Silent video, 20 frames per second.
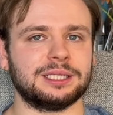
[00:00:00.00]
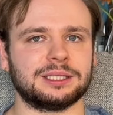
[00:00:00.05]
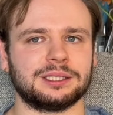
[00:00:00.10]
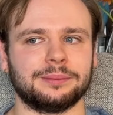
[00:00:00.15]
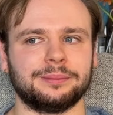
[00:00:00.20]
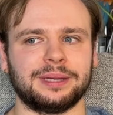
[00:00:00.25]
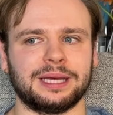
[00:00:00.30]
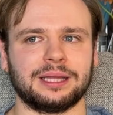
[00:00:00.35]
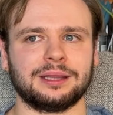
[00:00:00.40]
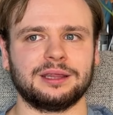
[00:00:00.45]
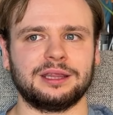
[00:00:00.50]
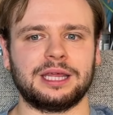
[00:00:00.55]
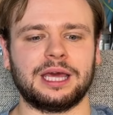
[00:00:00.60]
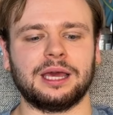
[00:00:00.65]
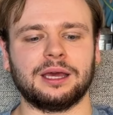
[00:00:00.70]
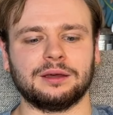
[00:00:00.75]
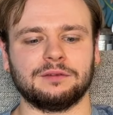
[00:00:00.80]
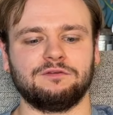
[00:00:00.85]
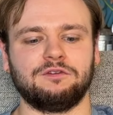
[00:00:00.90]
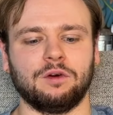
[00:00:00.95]
is a big
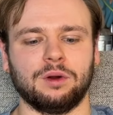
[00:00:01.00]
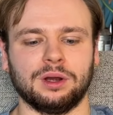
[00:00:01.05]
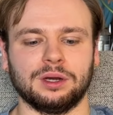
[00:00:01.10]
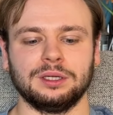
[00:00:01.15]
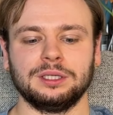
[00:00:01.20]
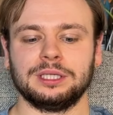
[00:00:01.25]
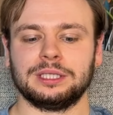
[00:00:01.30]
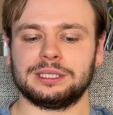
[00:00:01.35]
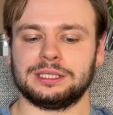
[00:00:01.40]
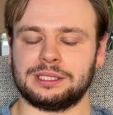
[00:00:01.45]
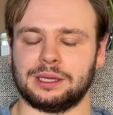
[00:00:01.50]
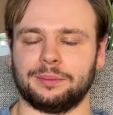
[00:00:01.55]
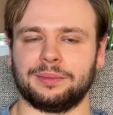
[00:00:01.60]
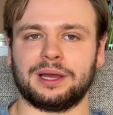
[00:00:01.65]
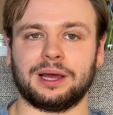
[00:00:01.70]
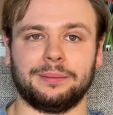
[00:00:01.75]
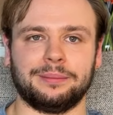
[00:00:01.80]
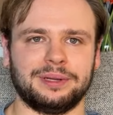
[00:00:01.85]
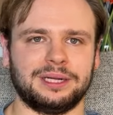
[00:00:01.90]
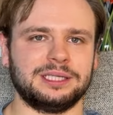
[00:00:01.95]
thing for some
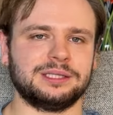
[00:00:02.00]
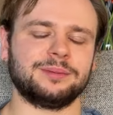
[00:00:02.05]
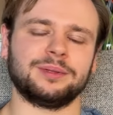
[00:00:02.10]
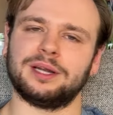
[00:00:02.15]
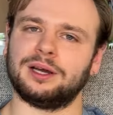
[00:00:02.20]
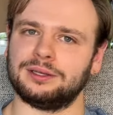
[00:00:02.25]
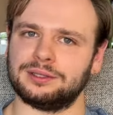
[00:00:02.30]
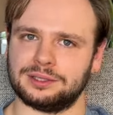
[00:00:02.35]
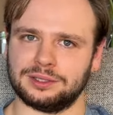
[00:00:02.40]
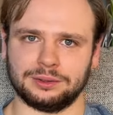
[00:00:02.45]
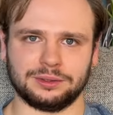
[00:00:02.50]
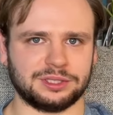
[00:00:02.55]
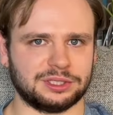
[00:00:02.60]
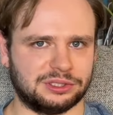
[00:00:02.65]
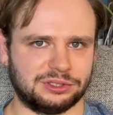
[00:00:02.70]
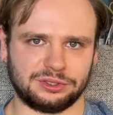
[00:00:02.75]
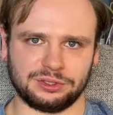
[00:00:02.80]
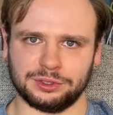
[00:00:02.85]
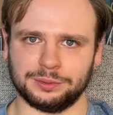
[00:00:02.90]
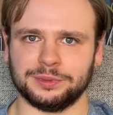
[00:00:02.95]
companies, but also
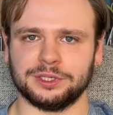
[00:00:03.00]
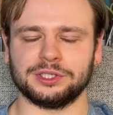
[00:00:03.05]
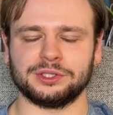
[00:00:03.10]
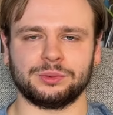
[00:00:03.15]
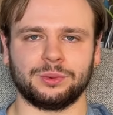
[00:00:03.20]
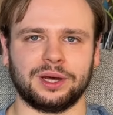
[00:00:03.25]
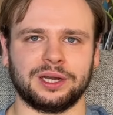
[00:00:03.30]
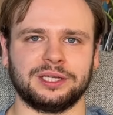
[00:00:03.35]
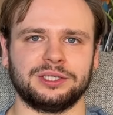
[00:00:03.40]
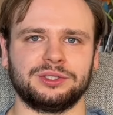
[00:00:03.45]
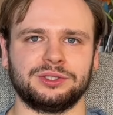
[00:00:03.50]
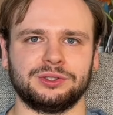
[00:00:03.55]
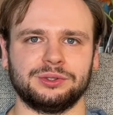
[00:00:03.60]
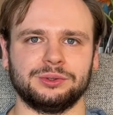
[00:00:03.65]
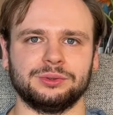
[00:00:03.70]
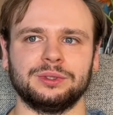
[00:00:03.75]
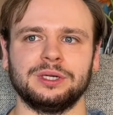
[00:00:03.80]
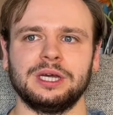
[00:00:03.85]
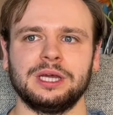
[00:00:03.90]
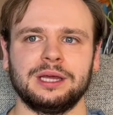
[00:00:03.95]
consumers wanting
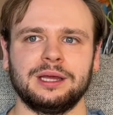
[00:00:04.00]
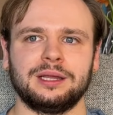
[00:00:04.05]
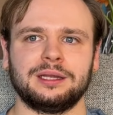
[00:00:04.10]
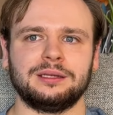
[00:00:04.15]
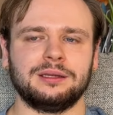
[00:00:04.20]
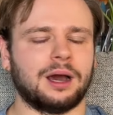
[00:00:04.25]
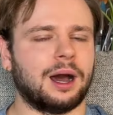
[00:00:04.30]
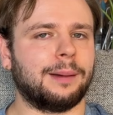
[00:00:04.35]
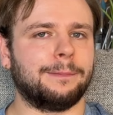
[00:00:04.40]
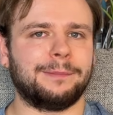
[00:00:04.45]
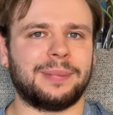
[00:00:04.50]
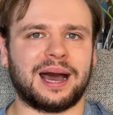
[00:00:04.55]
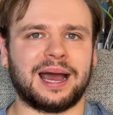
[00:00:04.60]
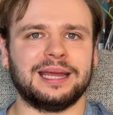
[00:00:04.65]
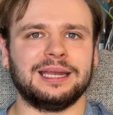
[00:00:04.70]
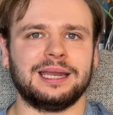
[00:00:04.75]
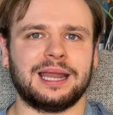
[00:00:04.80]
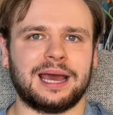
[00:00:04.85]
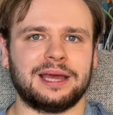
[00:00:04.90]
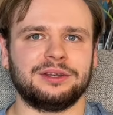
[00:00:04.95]
to not buy
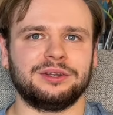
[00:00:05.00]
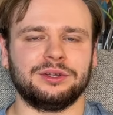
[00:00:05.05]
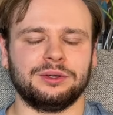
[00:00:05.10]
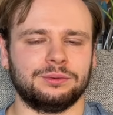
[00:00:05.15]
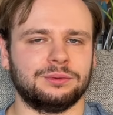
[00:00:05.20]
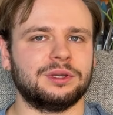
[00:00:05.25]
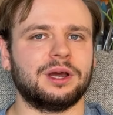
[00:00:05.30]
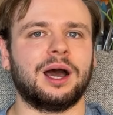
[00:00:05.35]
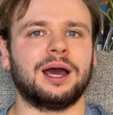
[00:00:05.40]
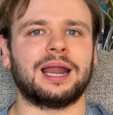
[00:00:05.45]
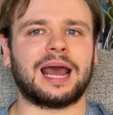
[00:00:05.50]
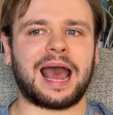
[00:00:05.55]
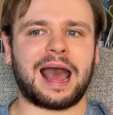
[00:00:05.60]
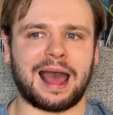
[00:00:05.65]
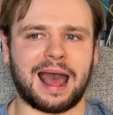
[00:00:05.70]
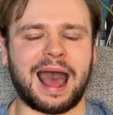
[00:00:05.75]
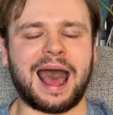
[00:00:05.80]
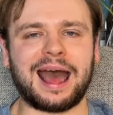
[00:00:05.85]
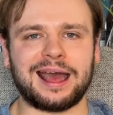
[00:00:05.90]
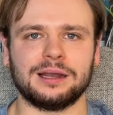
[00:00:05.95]
net new, not
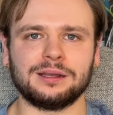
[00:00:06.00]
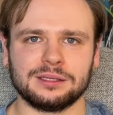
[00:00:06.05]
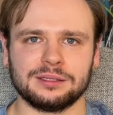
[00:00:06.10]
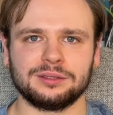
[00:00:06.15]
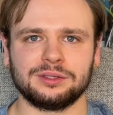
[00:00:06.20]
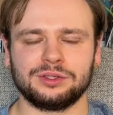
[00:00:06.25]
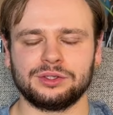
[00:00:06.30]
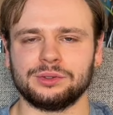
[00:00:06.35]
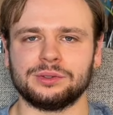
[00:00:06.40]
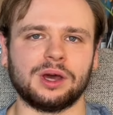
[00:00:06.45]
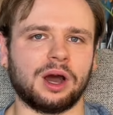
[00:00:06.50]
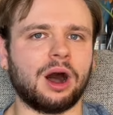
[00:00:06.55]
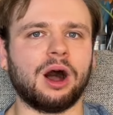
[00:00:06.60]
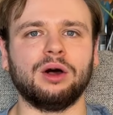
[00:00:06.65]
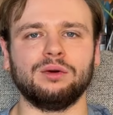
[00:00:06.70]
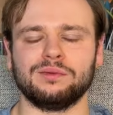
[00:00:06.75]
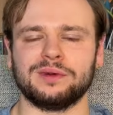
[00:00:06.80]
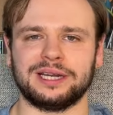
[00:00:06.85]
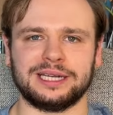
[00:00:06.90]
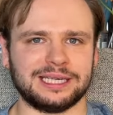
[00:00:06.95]
add to the
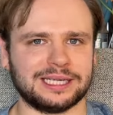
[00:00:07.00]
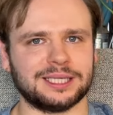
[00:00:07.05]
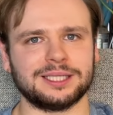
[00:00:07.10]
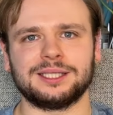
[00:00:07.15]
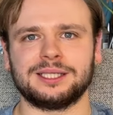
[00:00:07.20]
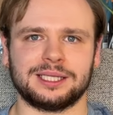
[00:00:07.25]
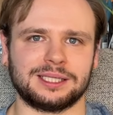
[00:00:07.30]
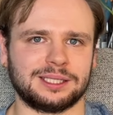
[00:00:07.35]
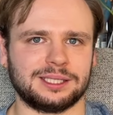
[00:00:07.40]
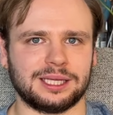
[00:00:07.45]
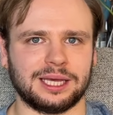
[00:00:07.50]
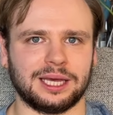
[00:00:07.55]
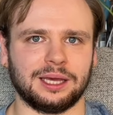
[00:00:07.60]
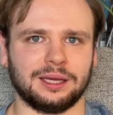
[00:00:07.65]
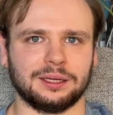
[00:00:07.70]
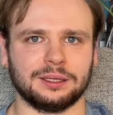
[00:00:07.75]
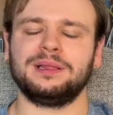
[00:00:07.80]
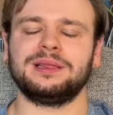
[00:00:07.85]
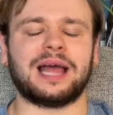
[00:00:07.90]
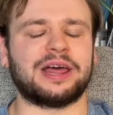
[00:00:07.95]
already
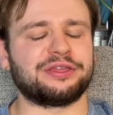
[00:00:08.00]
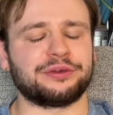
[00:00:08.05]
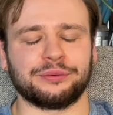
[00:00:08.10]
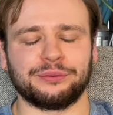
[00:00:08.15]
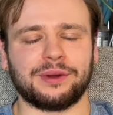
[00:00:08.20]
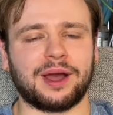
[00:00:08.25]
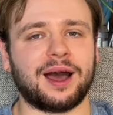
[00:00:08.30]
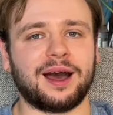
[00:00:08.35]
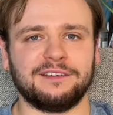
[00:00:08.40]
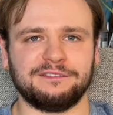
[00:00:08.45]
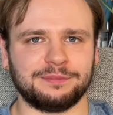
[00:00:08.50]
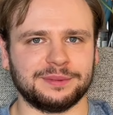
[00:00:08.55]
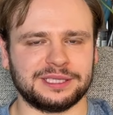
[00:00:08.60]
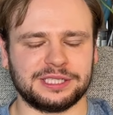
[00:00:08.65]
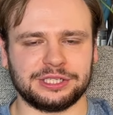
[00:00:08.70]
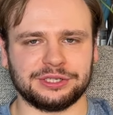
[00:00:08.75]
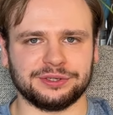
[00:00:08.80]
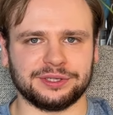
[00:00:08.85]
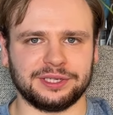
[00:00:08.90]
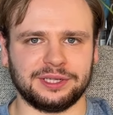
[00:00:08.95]
existing plethora of
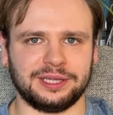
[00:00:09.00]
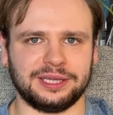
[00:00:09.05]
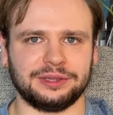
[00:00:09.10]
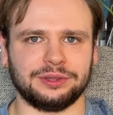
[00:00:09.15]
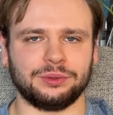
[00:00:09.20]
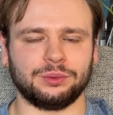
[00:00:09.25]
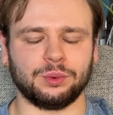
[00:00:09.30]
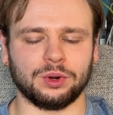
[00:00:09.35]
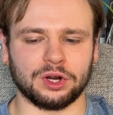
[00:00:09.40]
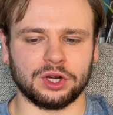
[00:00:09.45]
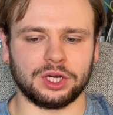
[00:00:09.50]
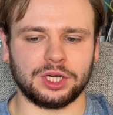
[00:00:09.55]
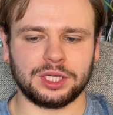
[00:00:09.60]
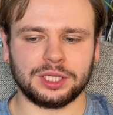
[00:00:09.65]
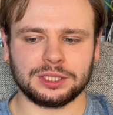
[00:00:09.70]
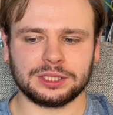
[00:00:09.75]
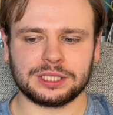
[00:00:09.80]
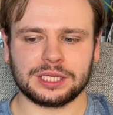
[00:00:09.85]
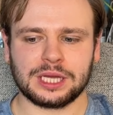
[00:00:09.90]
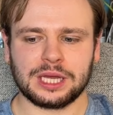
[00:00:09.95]
material in the
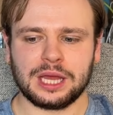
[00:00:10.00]
world.